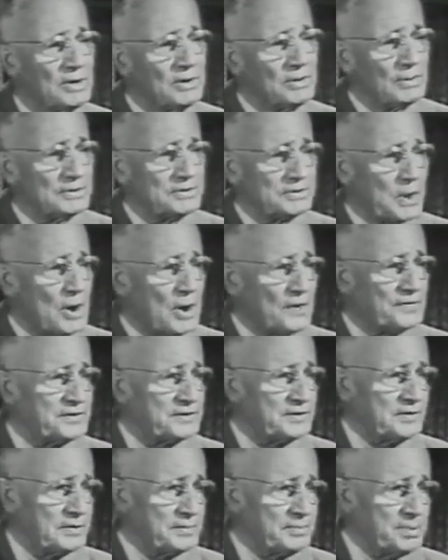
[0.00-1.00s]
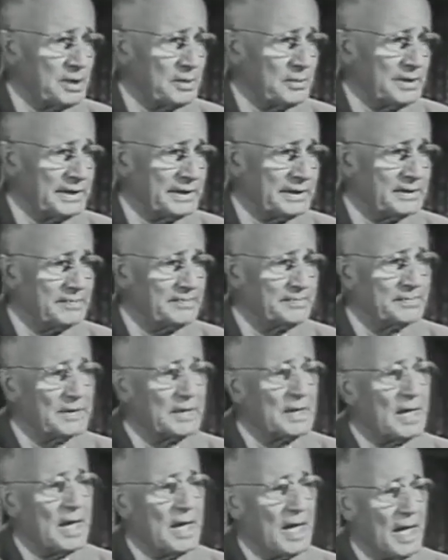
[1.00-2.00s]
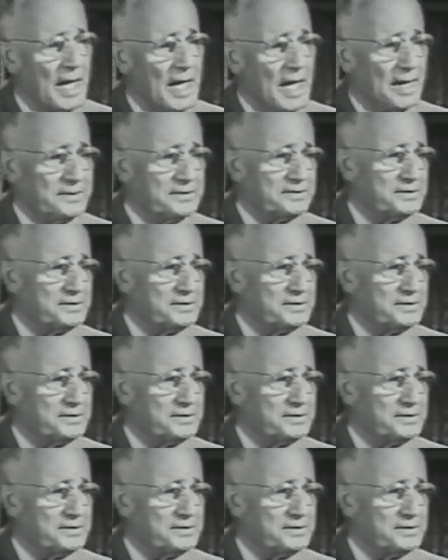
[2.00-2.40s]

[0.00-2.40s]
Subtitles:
was offered to the public. and